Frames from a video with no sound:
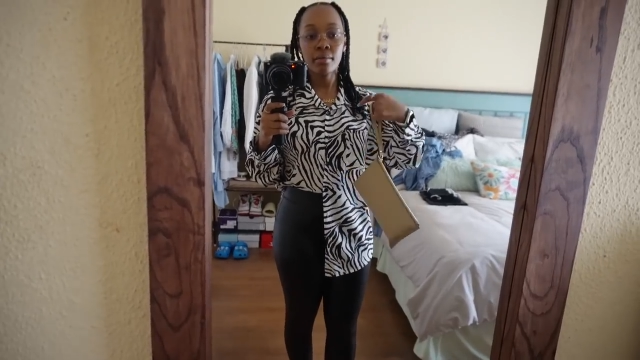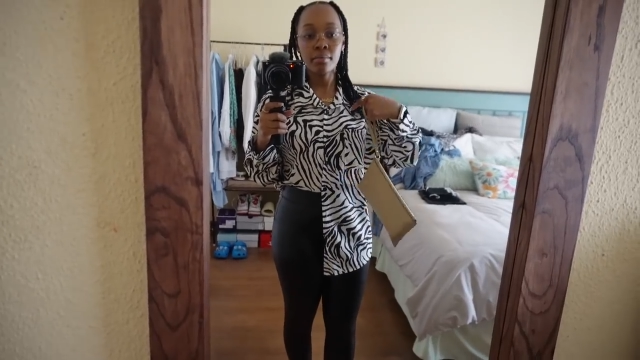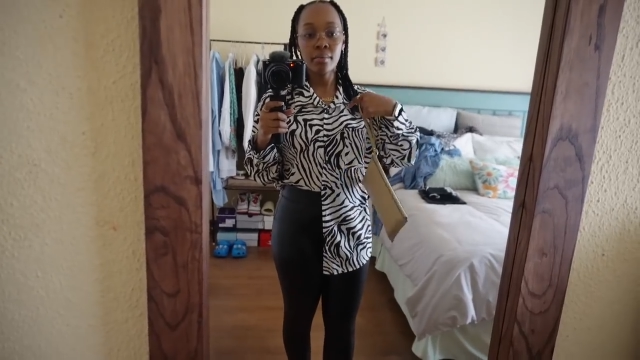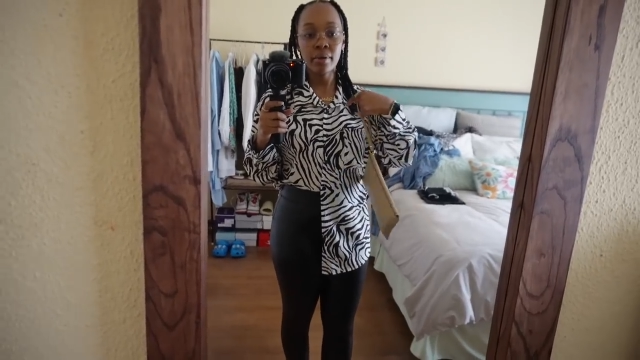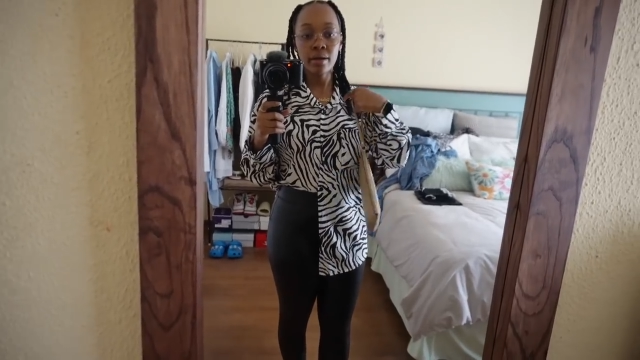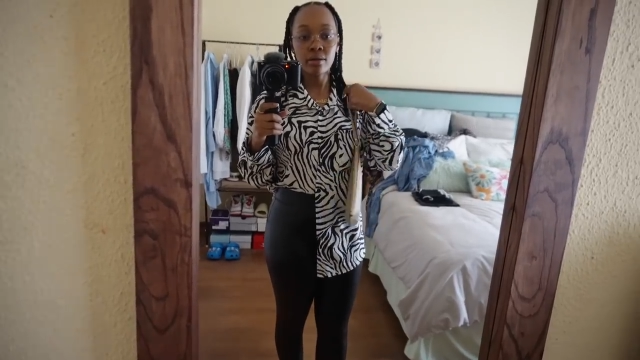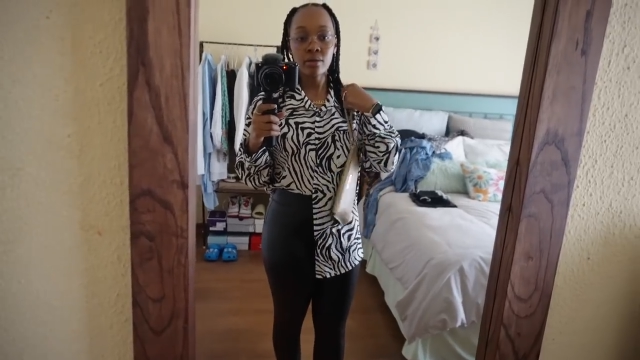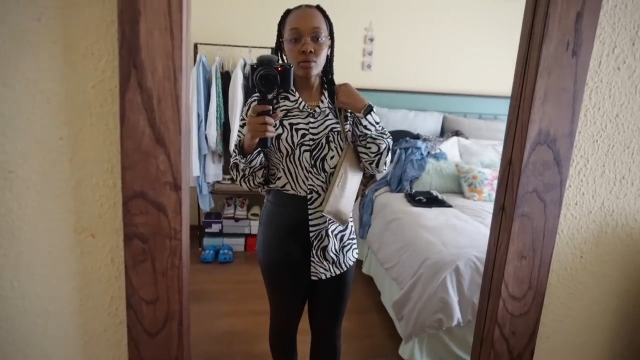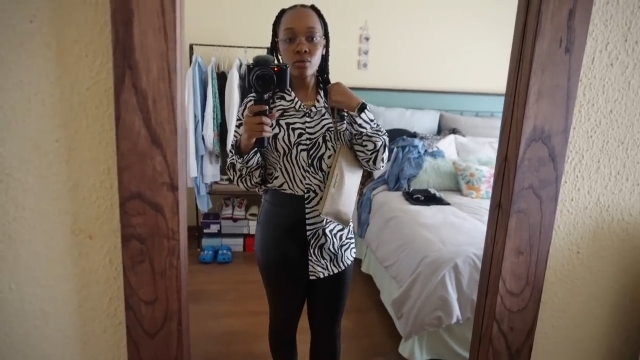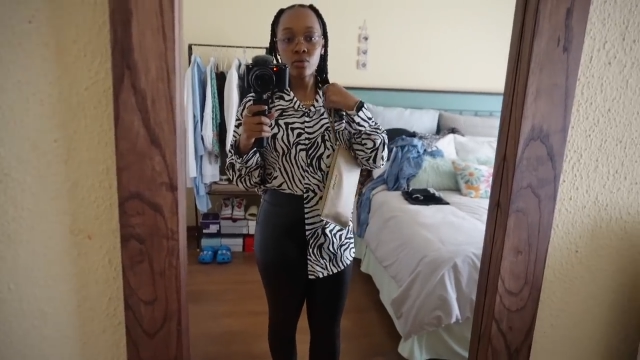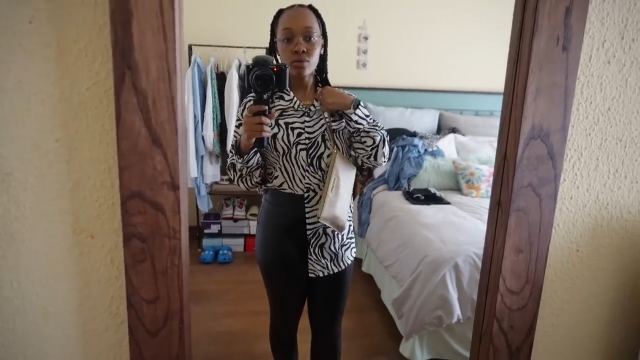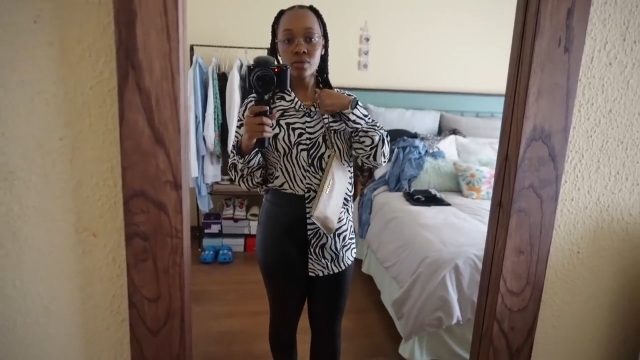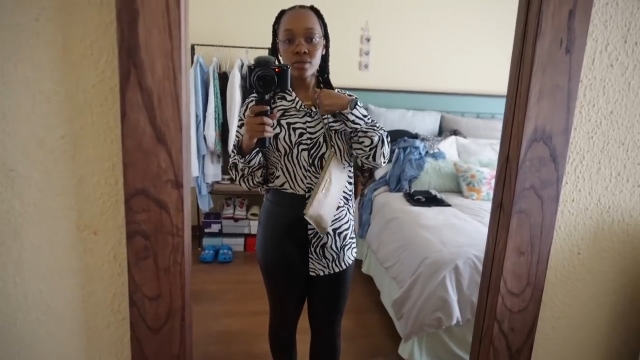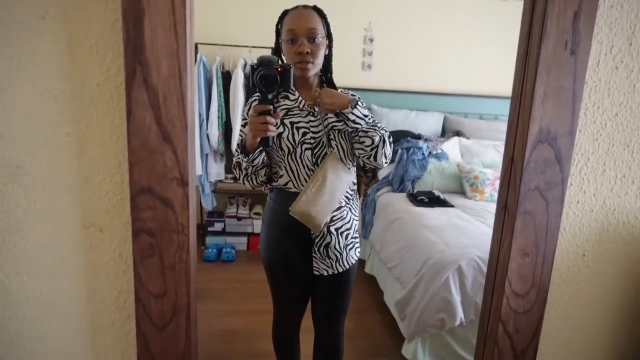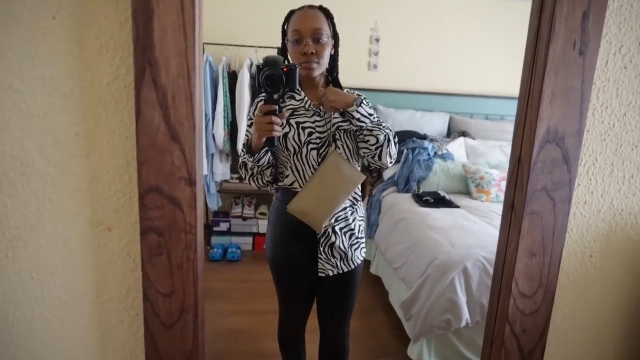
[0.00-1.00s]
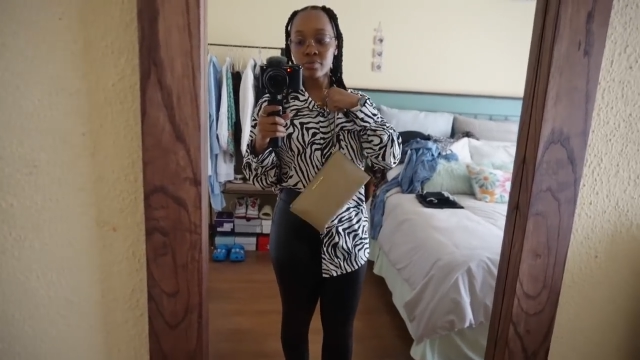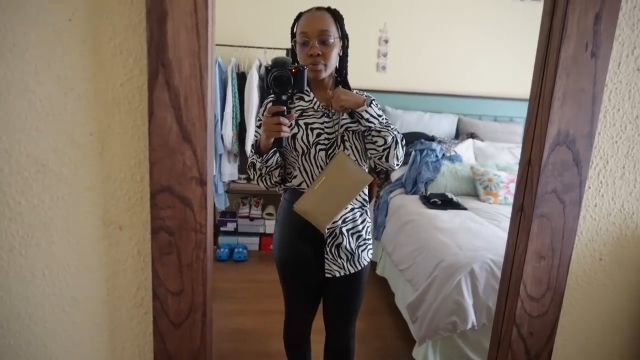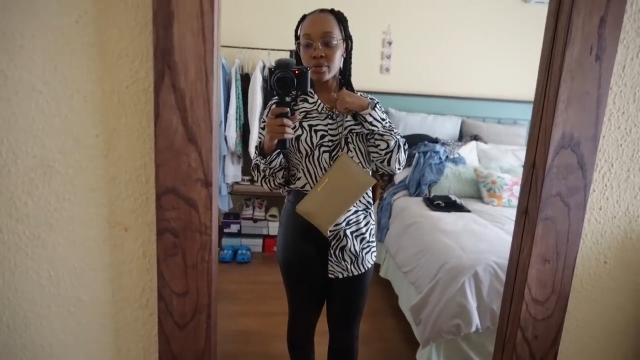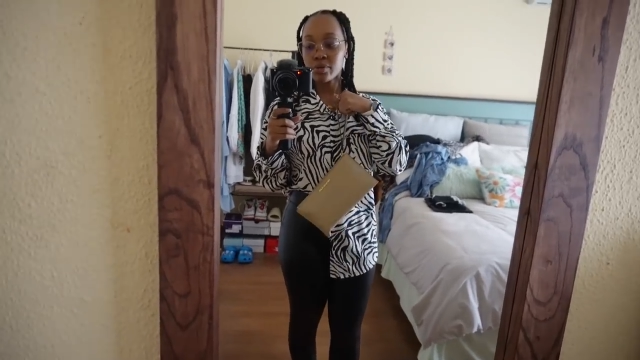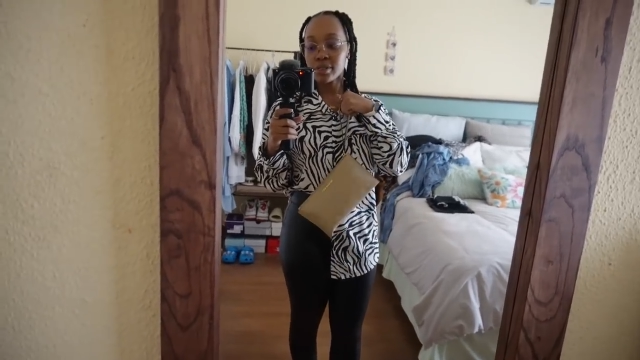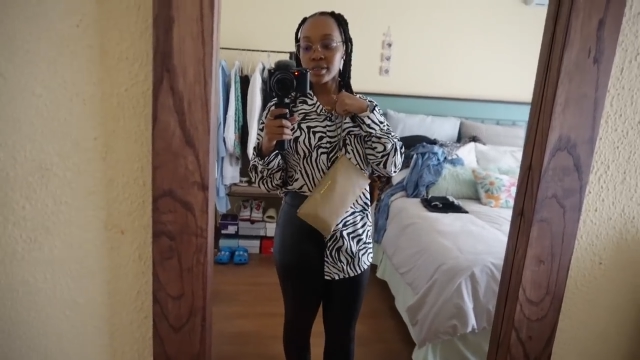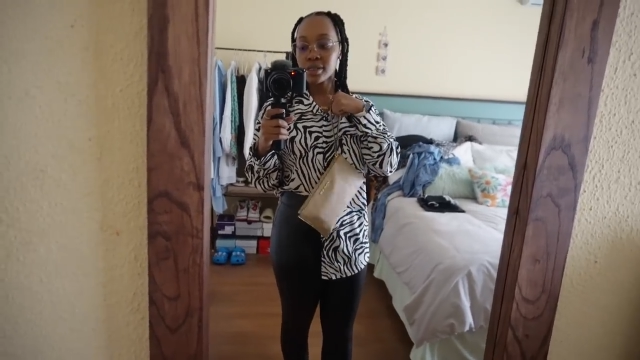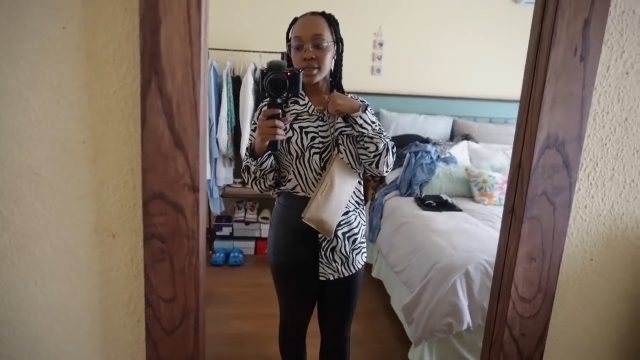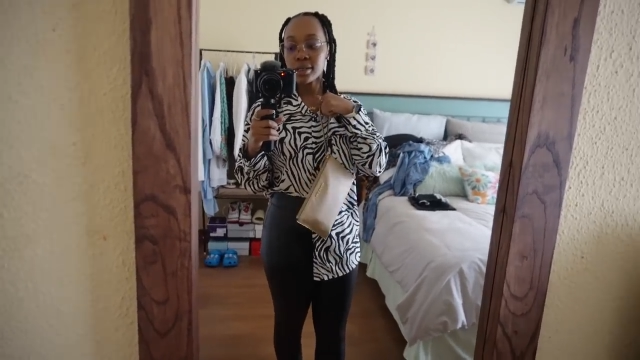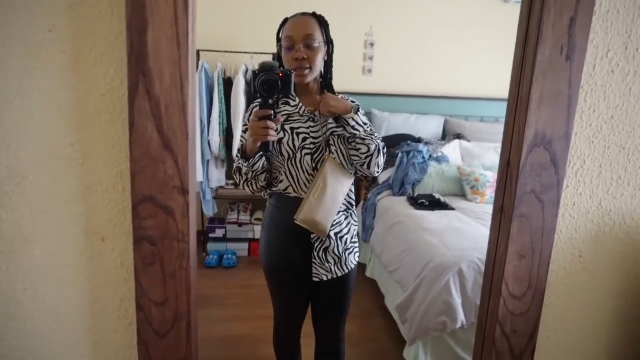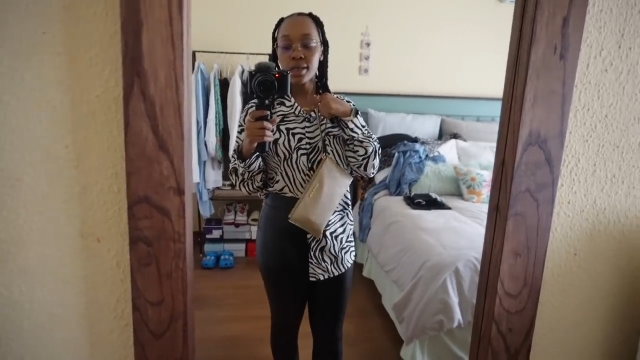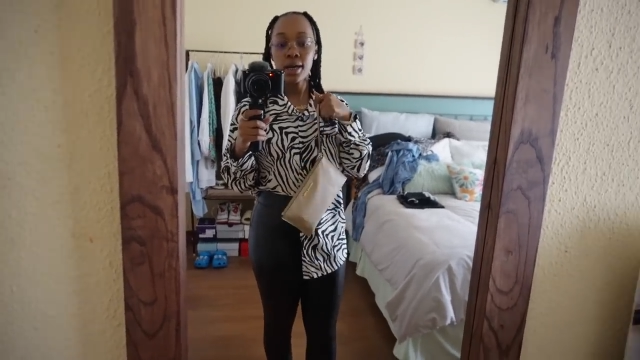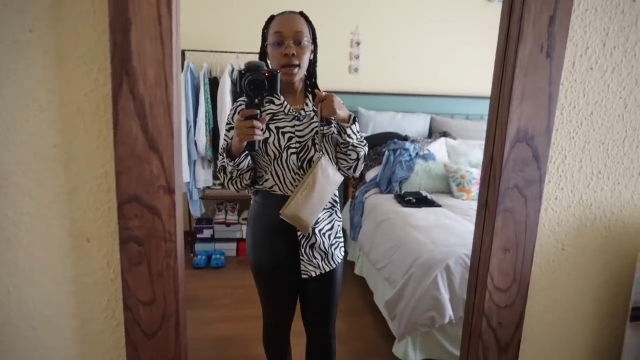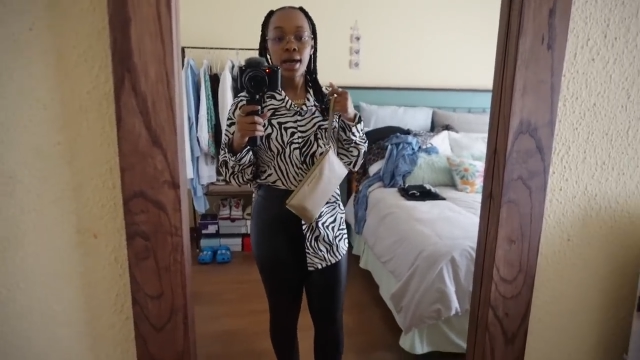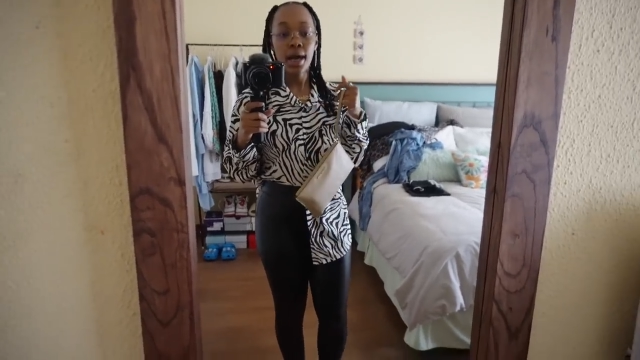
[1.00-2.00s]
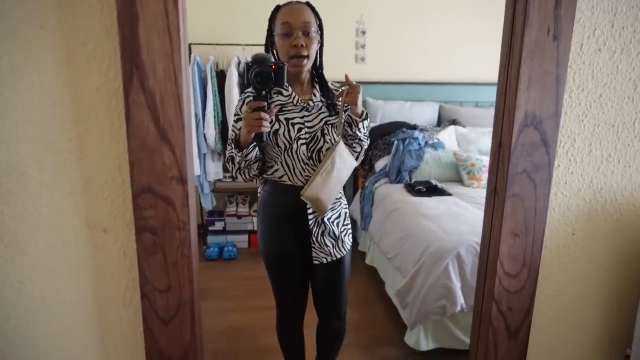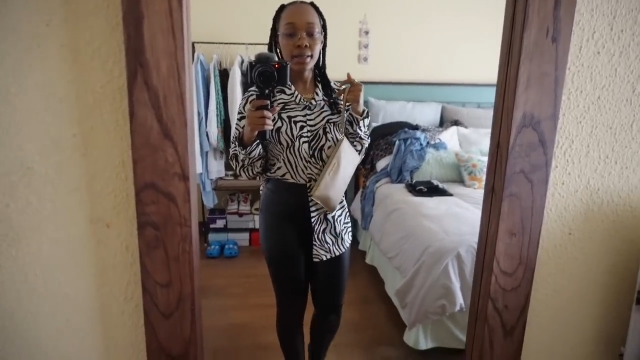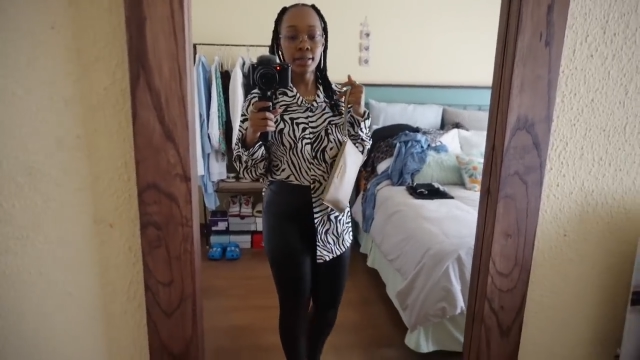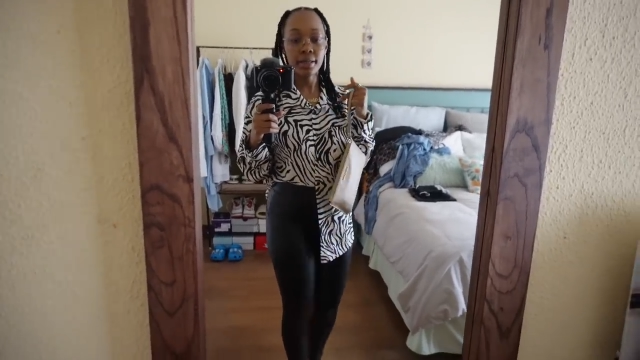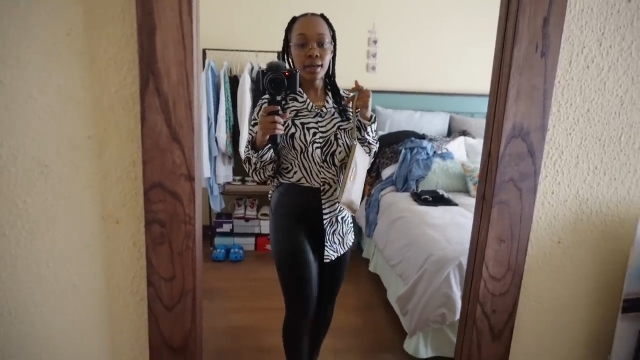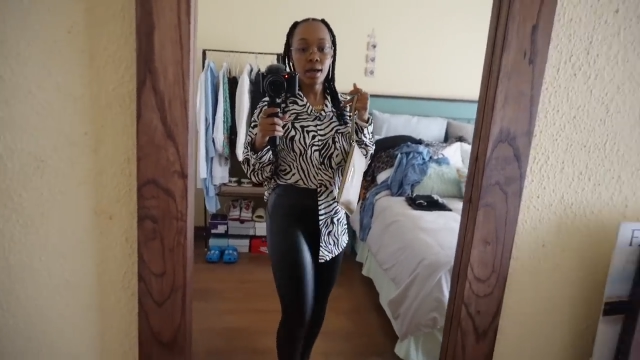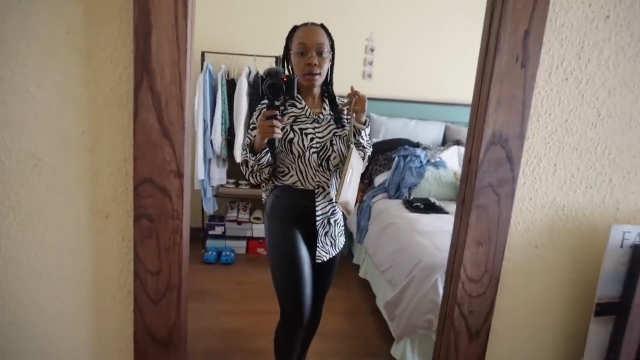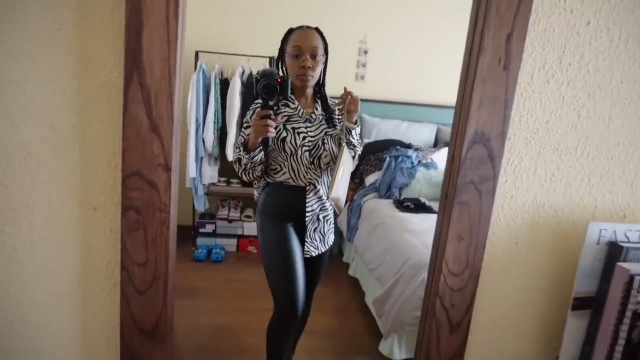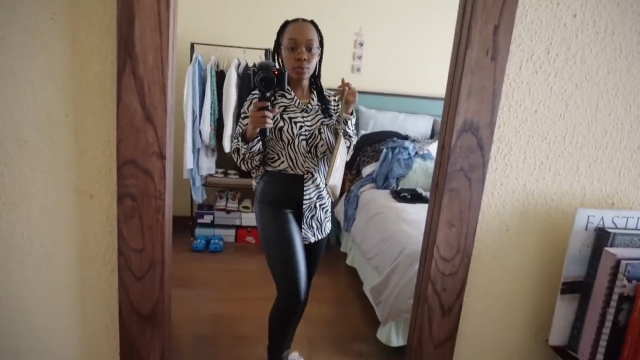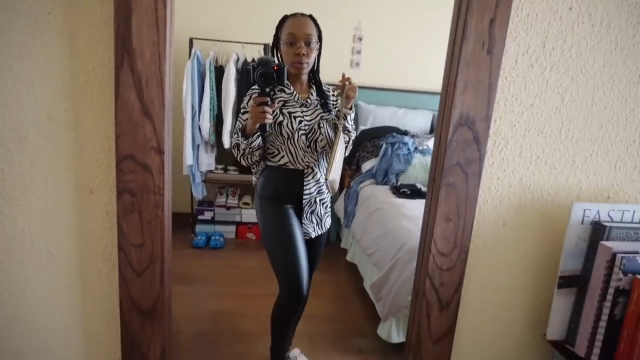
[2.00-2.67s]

Michael Kors Percy and then I'm